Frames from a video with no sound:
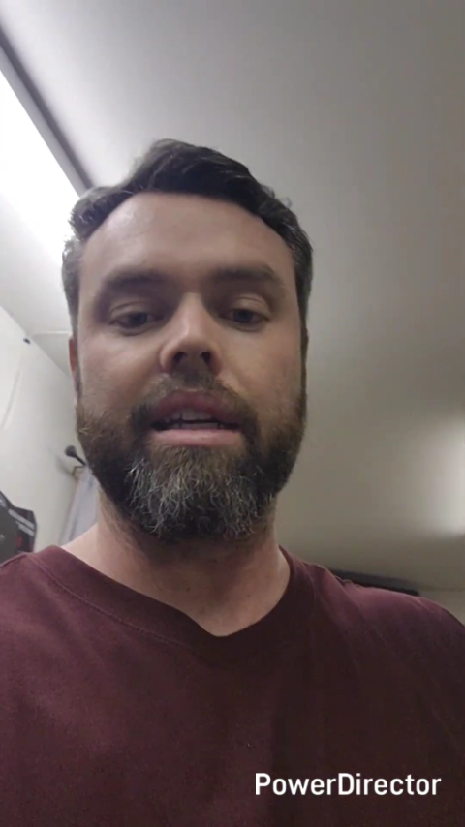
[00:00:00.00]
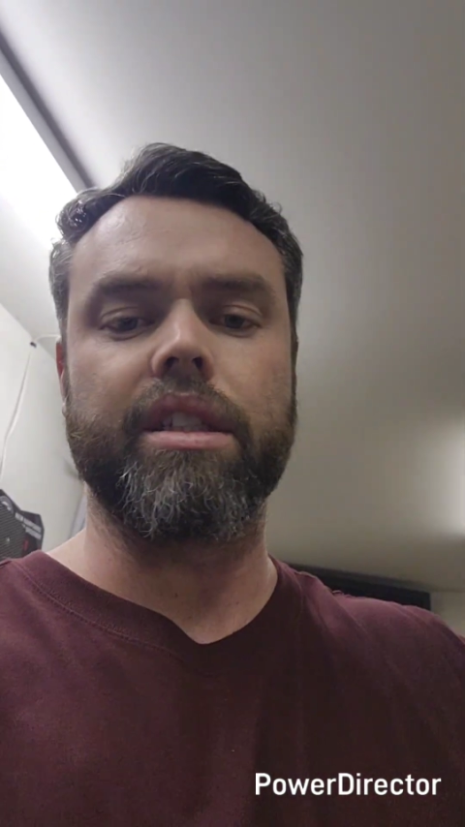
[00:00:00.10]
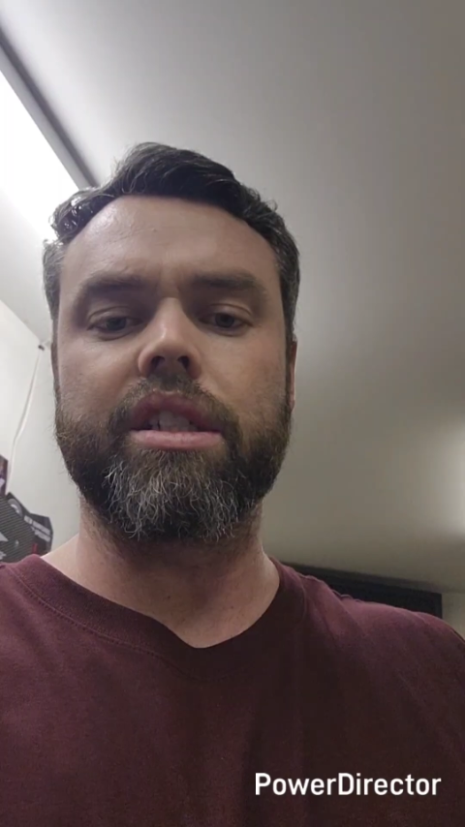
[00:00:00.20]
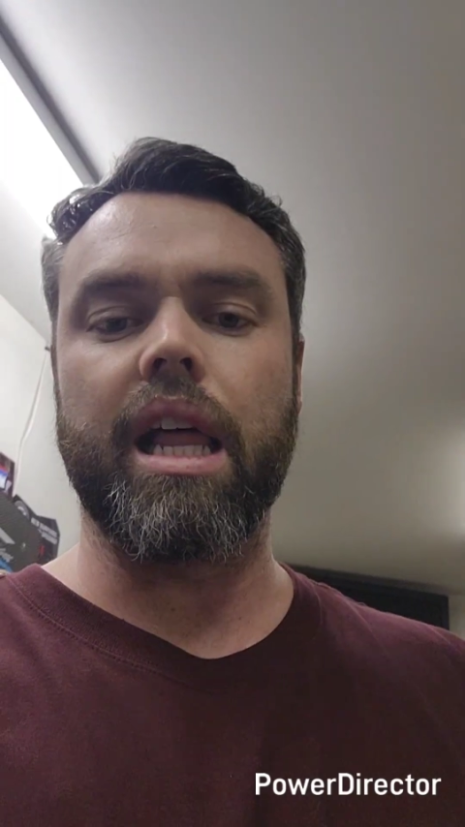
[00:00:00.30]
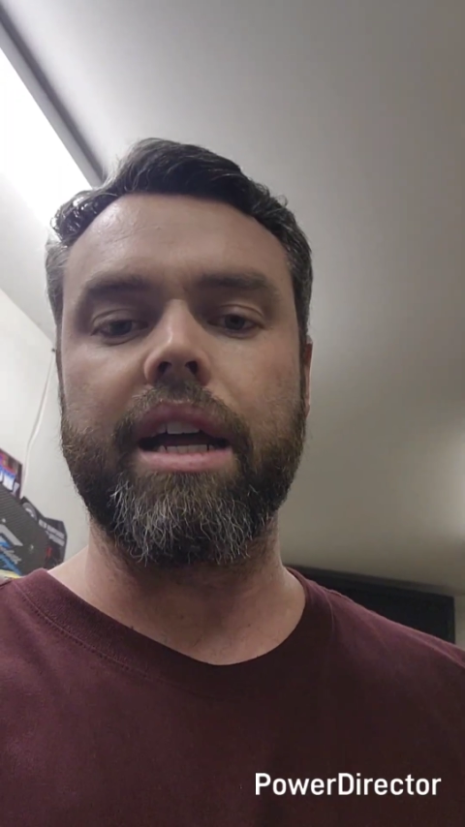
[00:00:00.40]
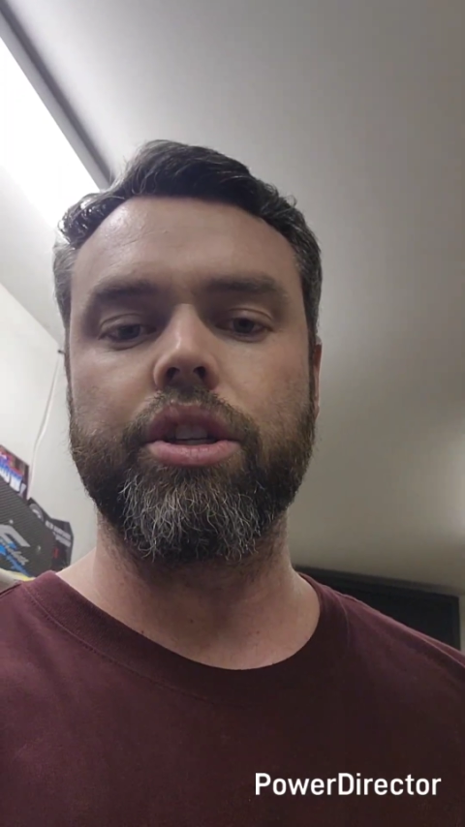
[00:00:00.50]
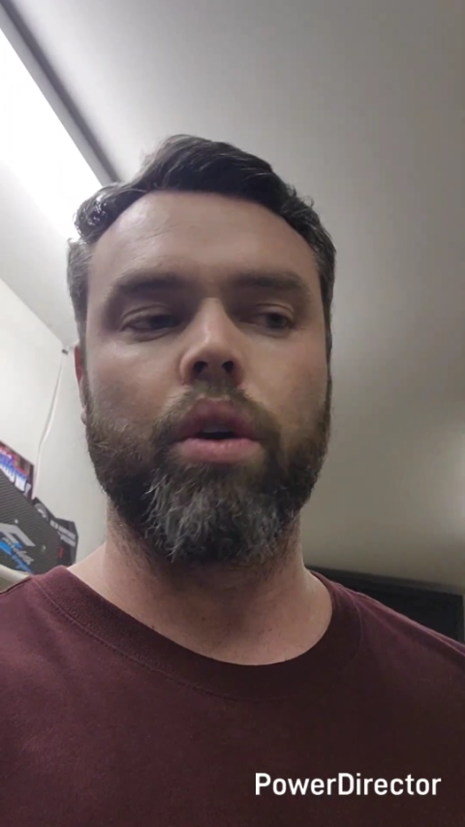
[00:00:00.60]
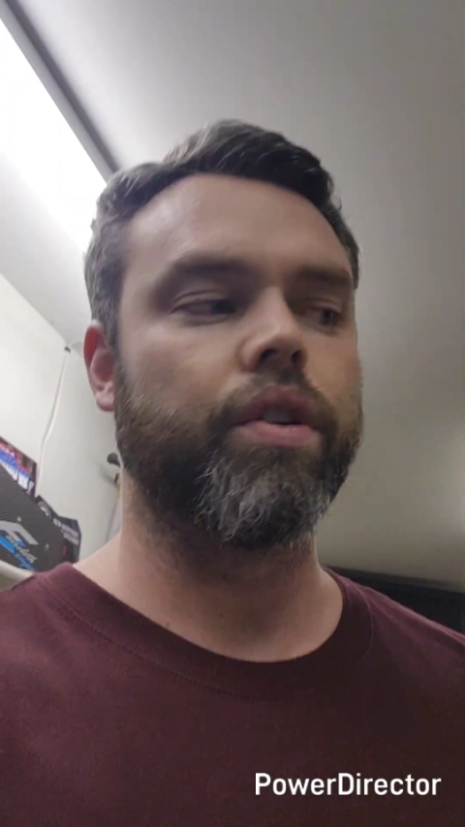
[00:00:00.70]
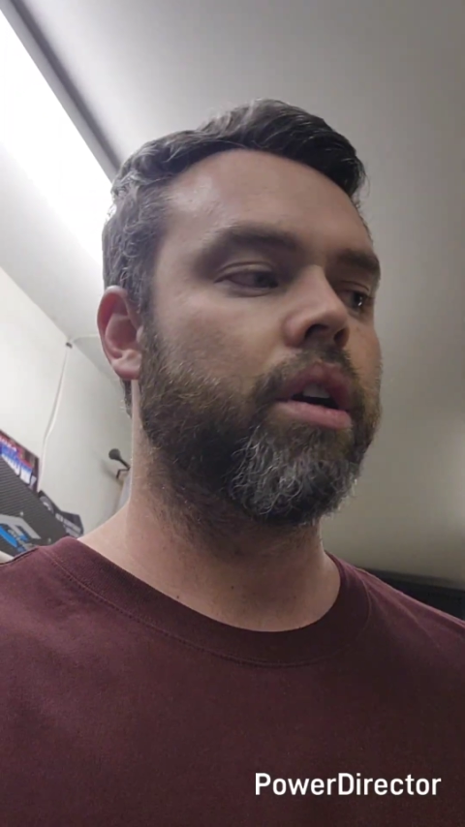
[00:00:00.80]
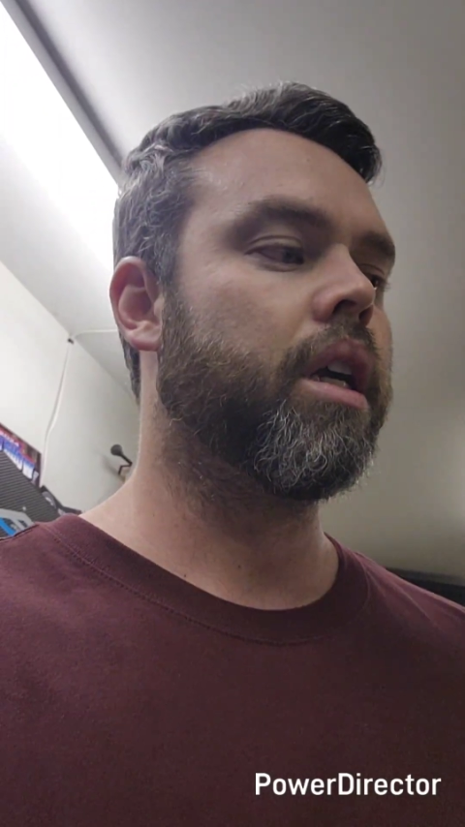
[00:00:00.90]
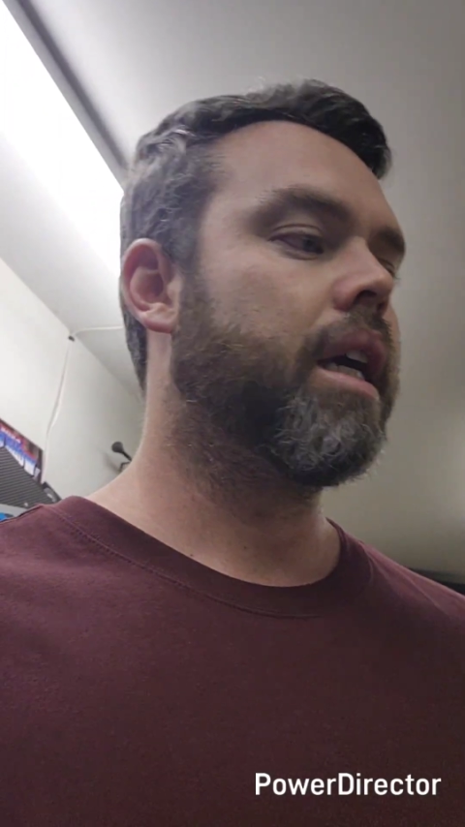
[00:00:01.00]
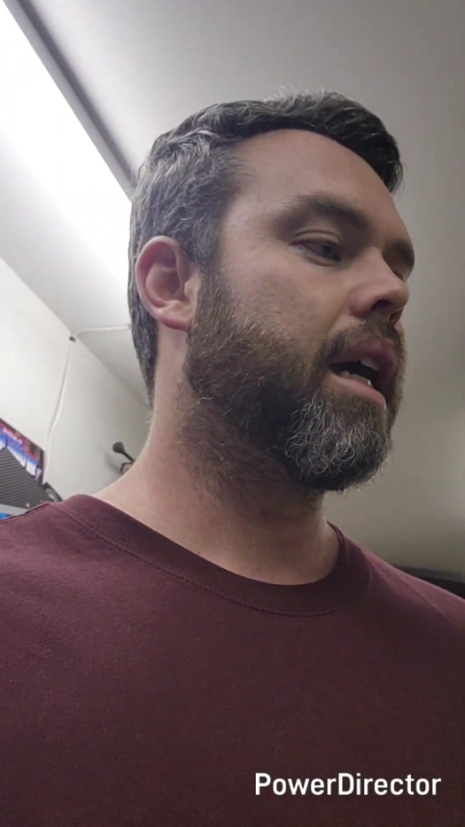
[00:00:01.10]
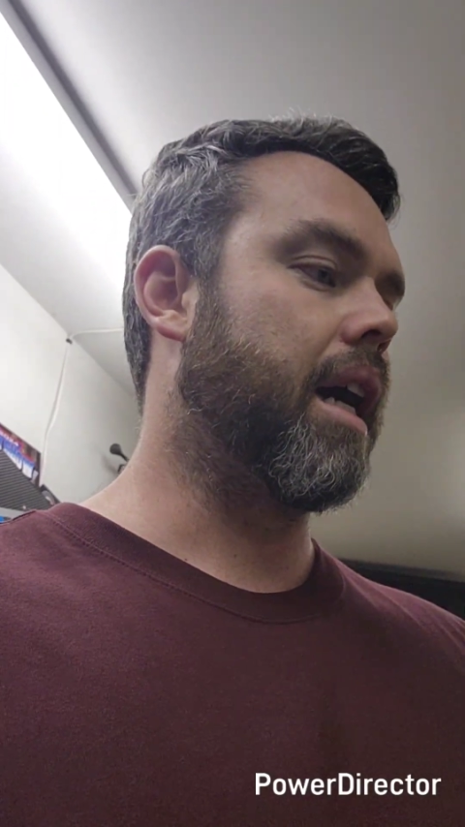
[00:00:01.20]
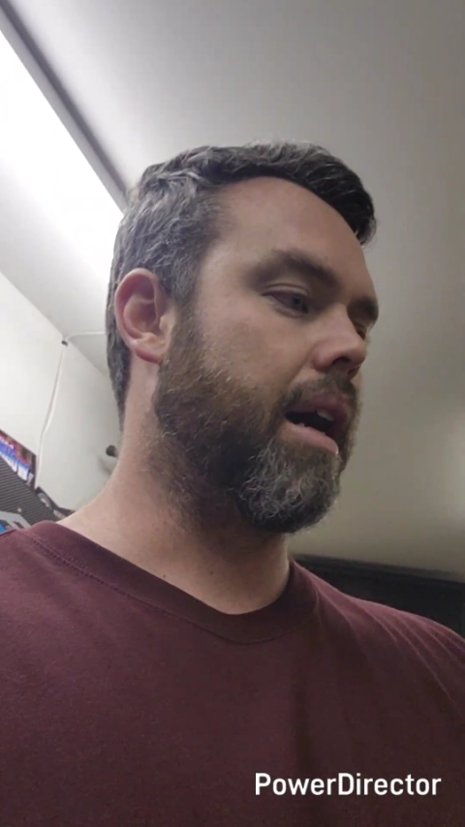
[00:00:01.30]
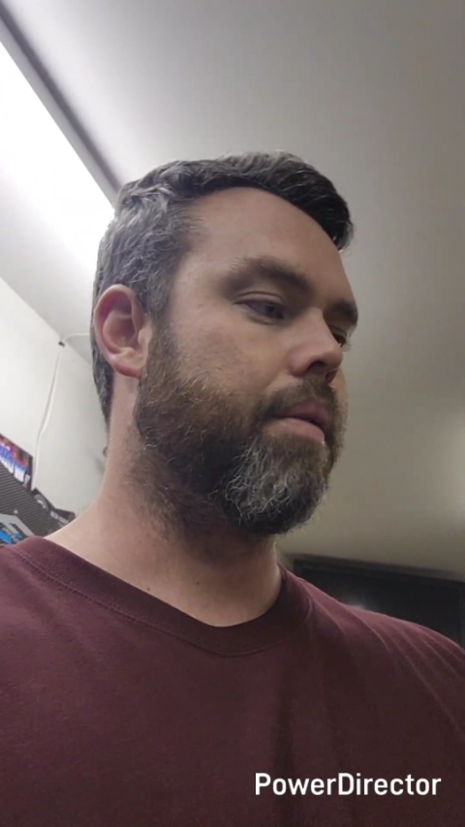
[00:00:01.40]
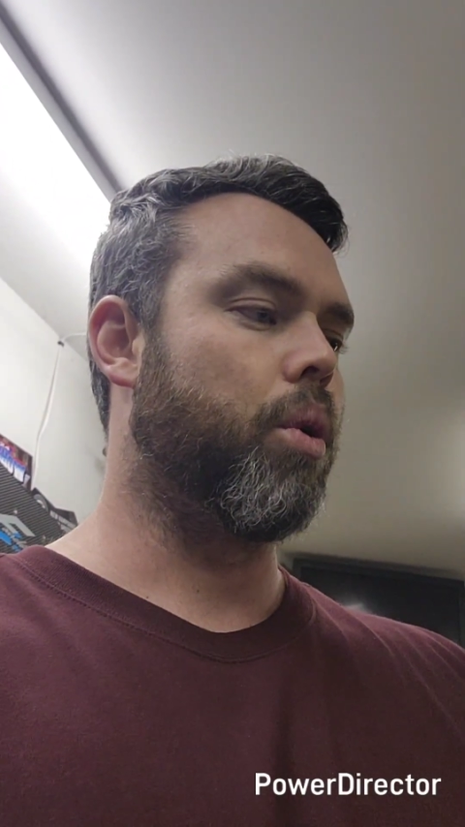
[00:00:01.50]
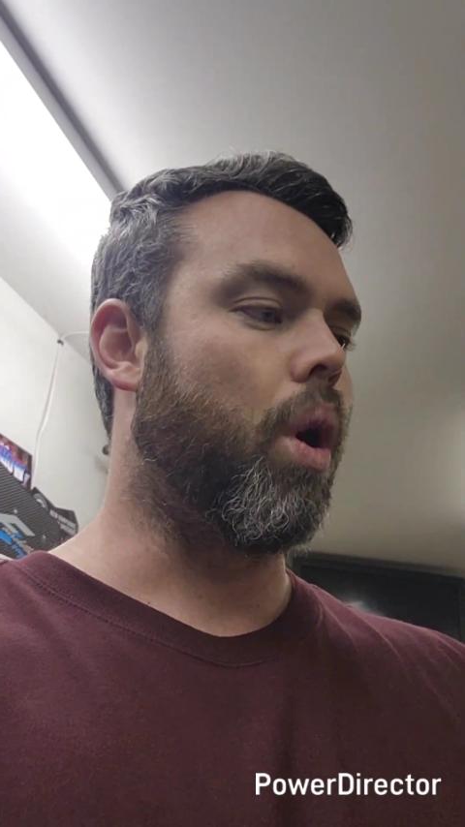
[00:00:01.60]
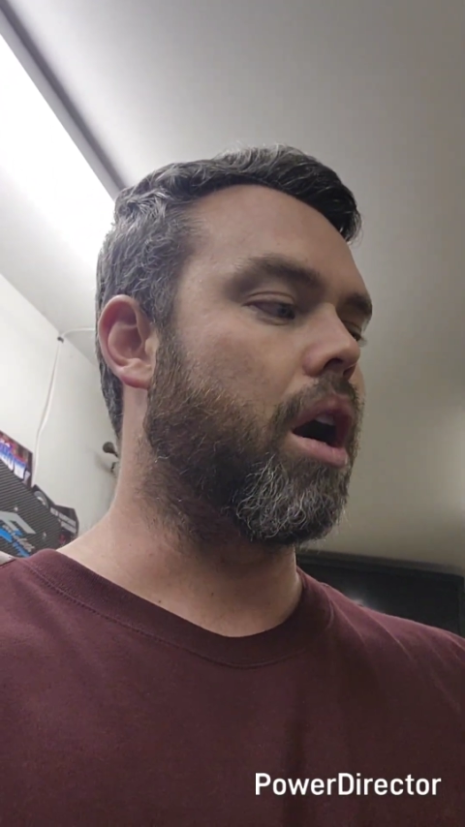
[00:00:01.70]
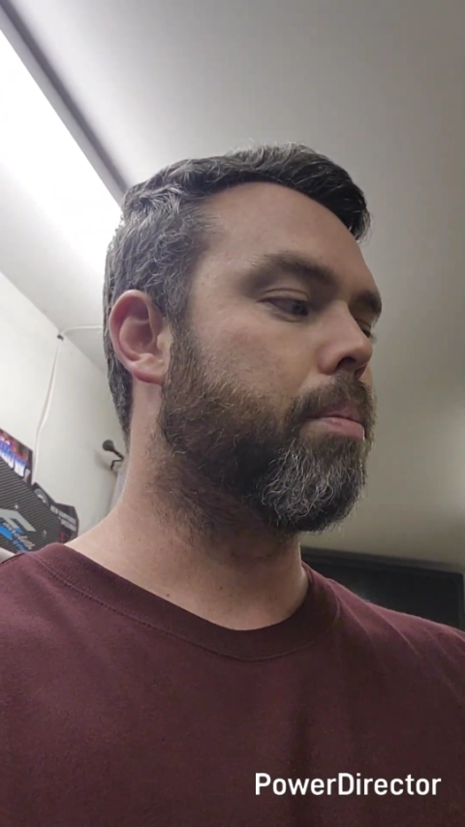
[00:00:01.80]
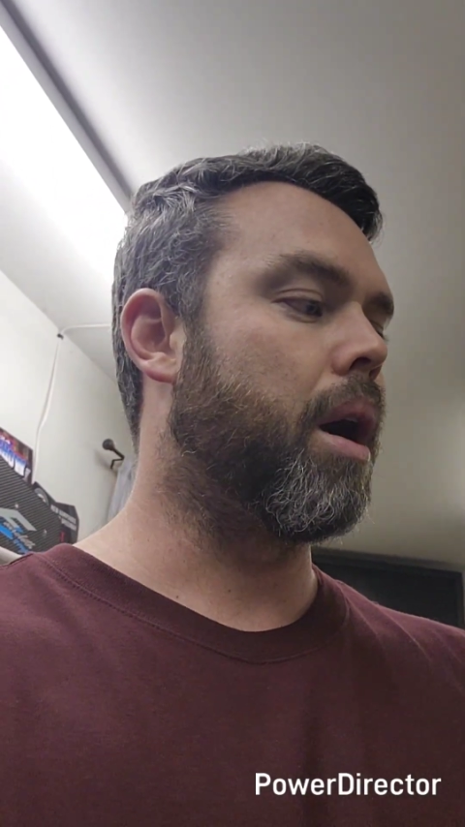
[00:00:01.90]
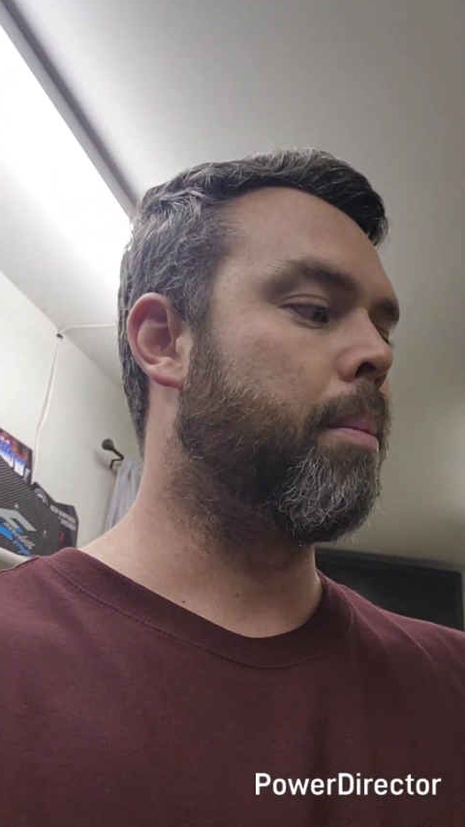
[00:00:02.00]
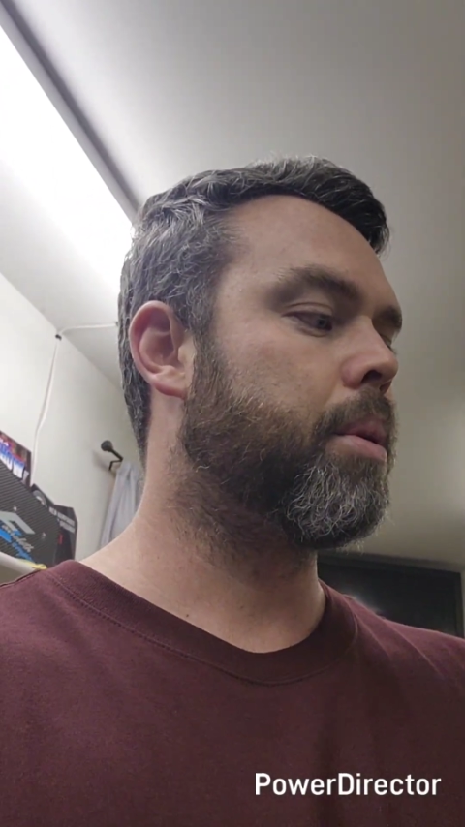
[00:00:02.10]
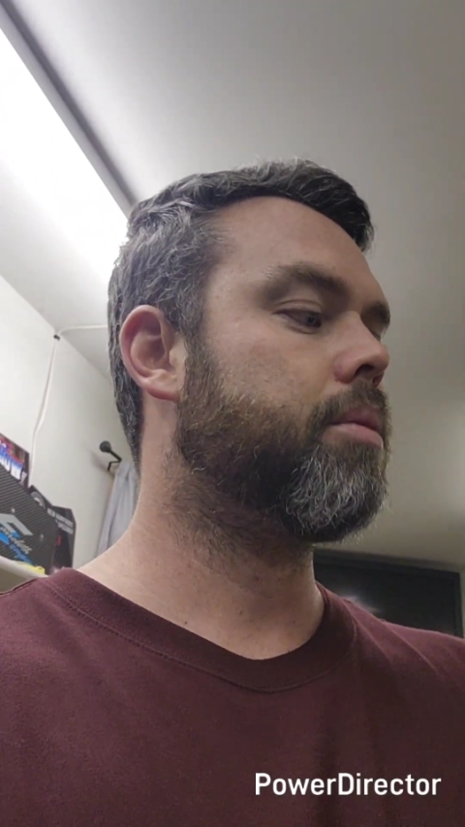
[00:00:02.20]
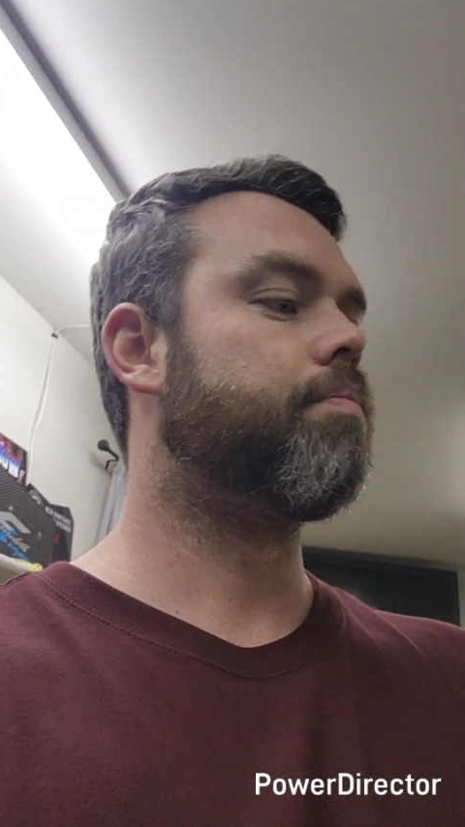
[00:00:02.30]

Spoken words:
as it slides over the water pump,